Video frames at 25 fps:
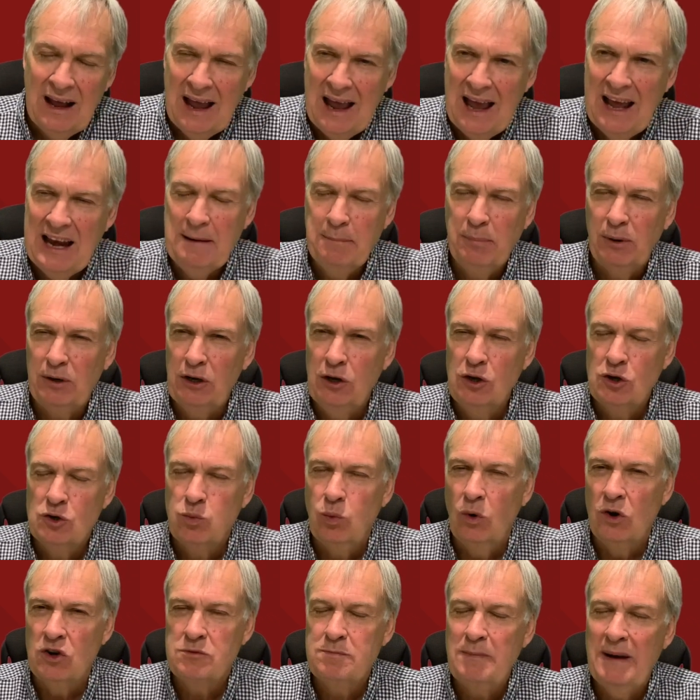Anybody who's
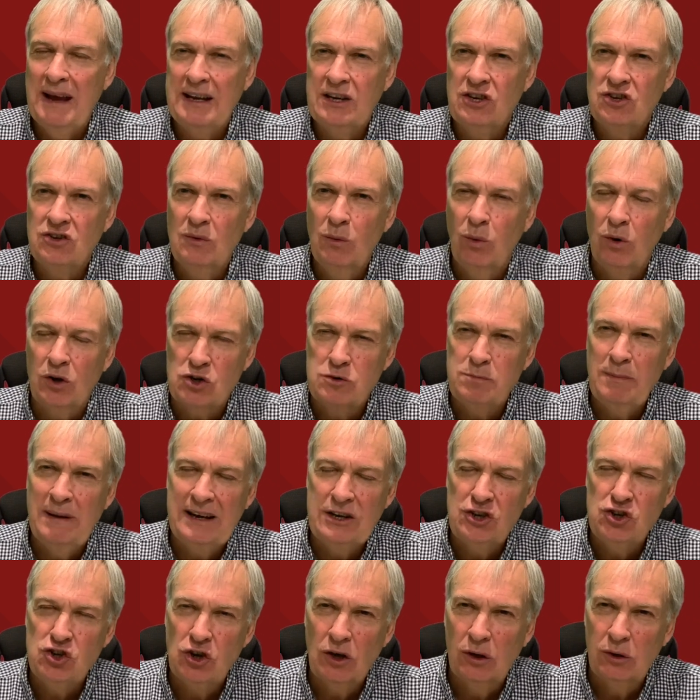watched my
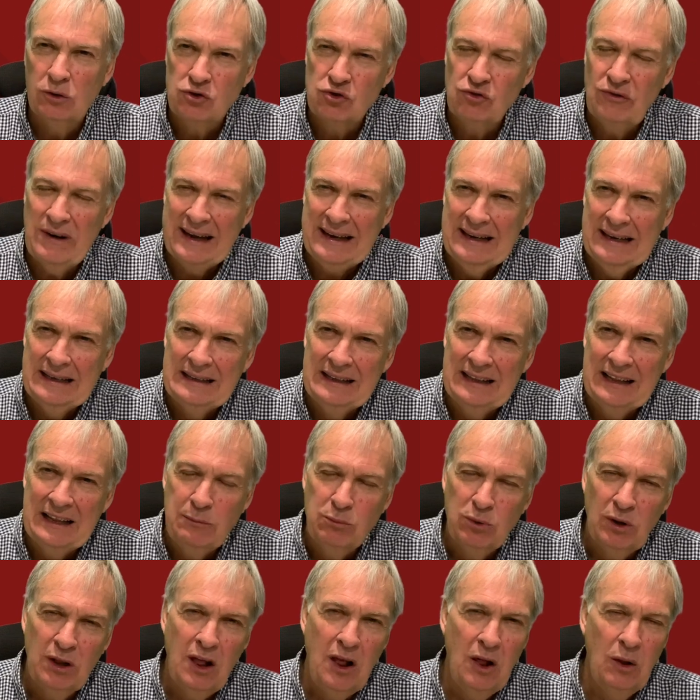shows regularly
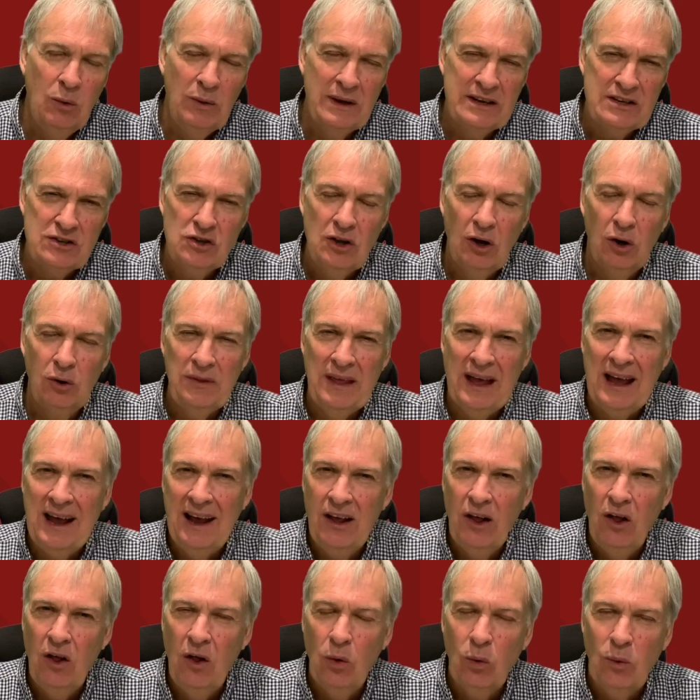will always know that I
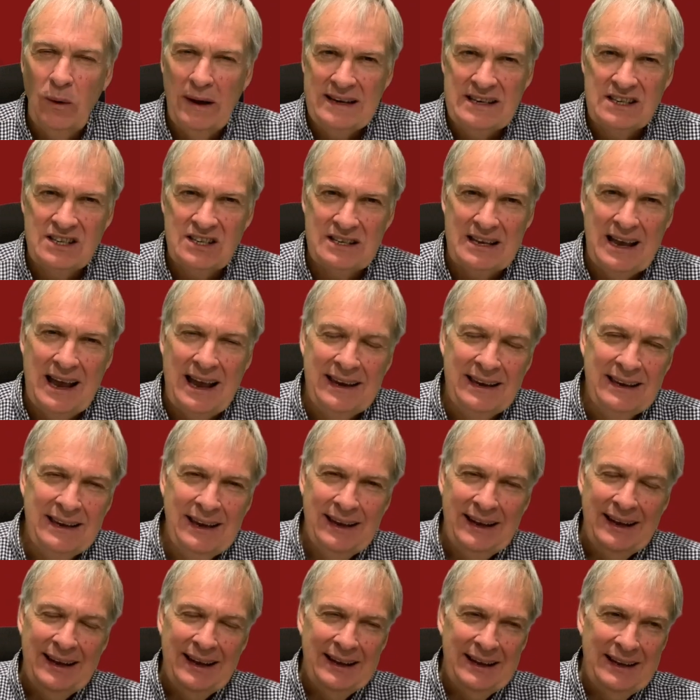always say,
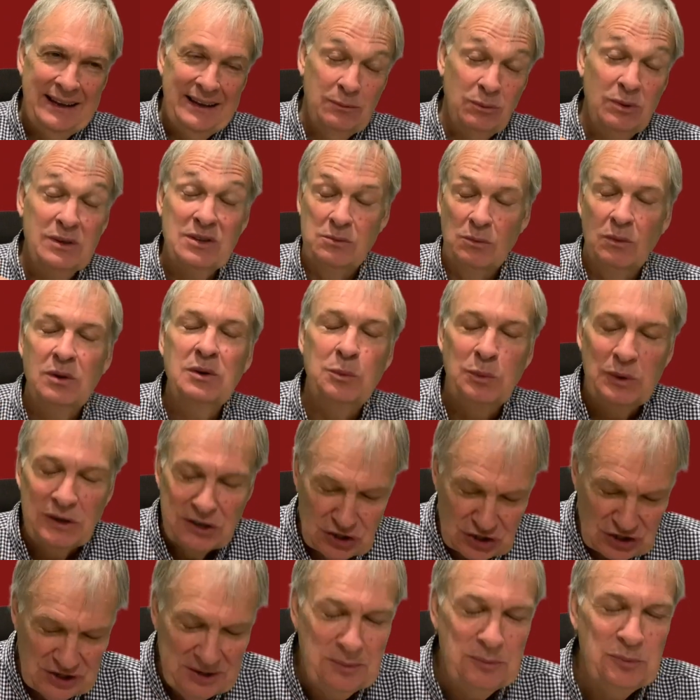will
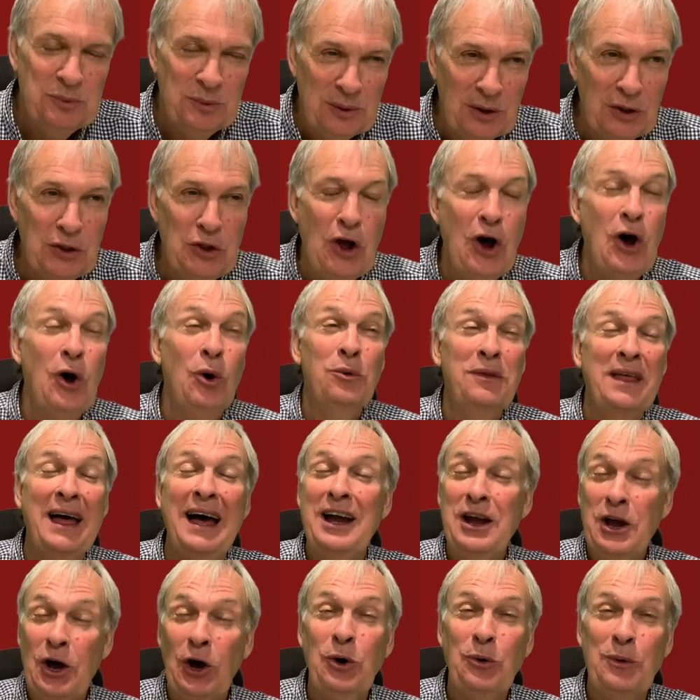know that
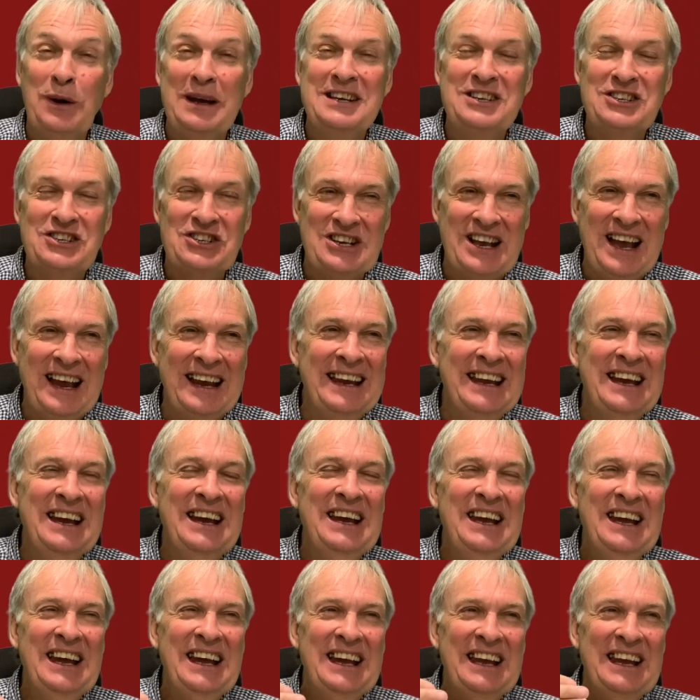I always say,
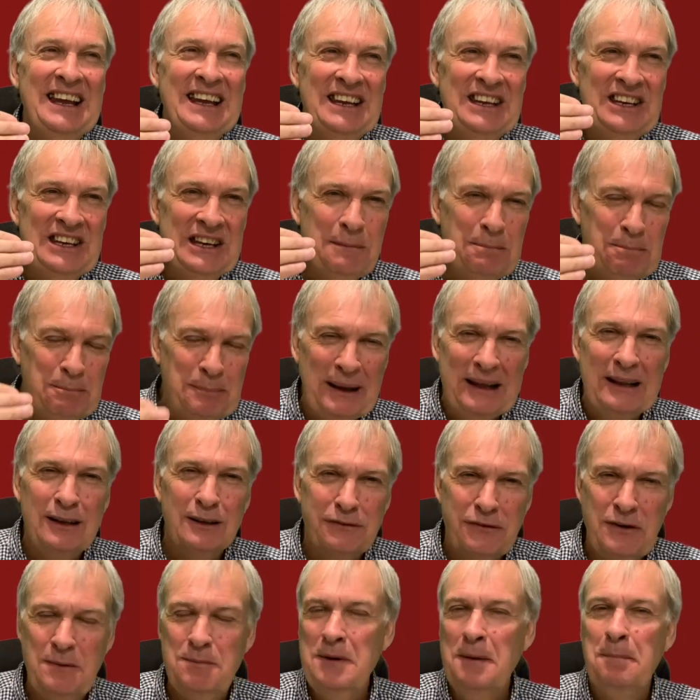you build
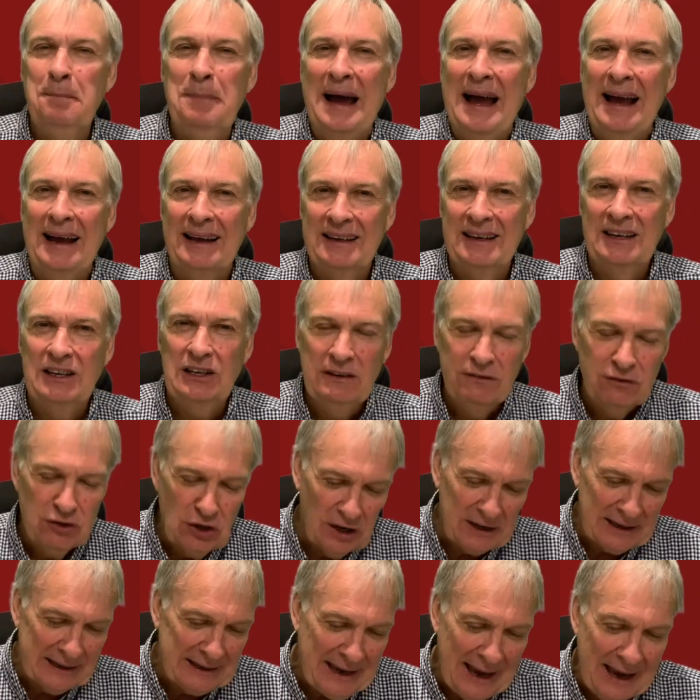from the back. You've
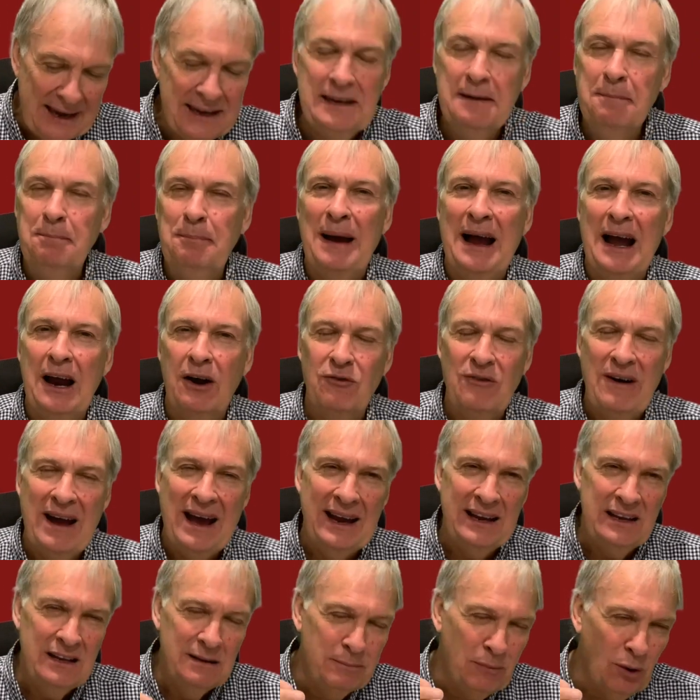got to get your back
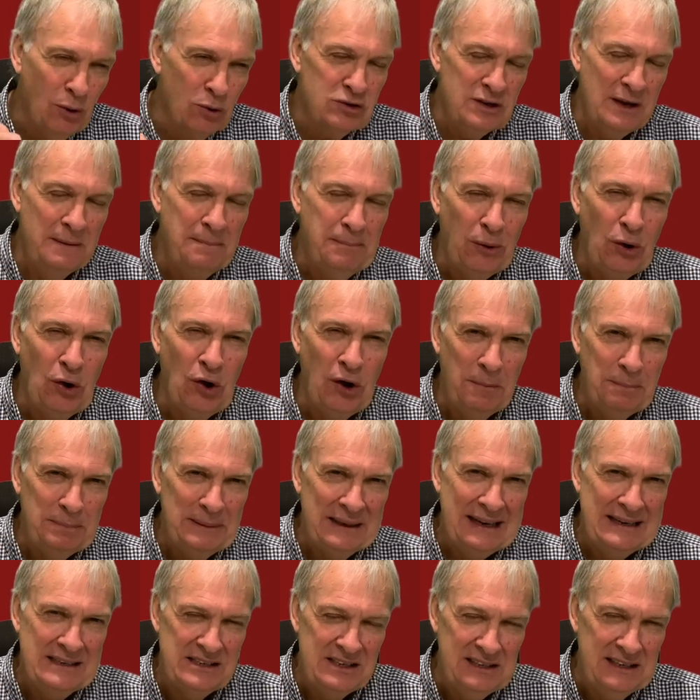right. The most important
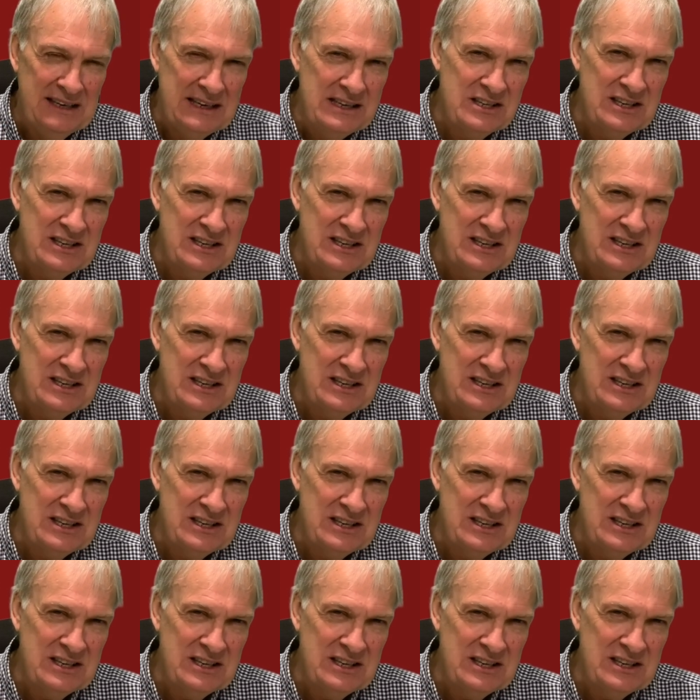players in your